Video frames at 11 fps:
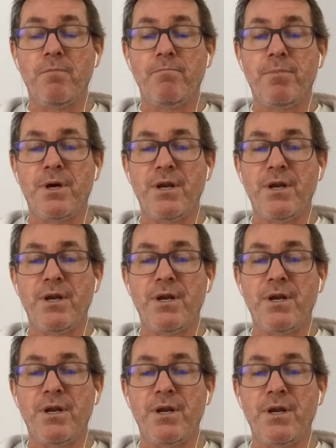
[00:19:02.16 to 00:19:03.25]

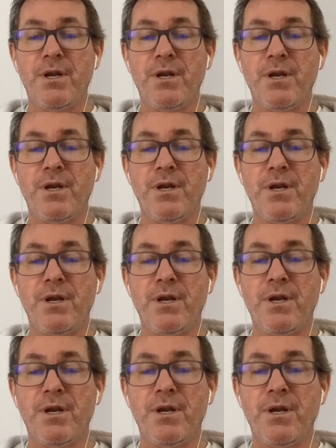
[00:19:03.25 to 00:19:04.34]
but that's
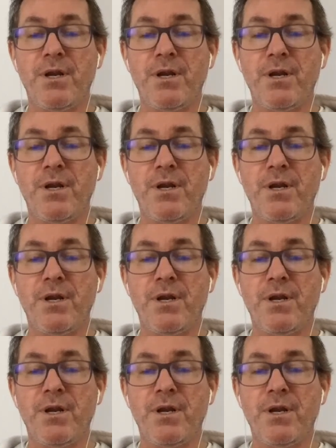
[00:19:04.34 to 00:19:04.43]
overshadowed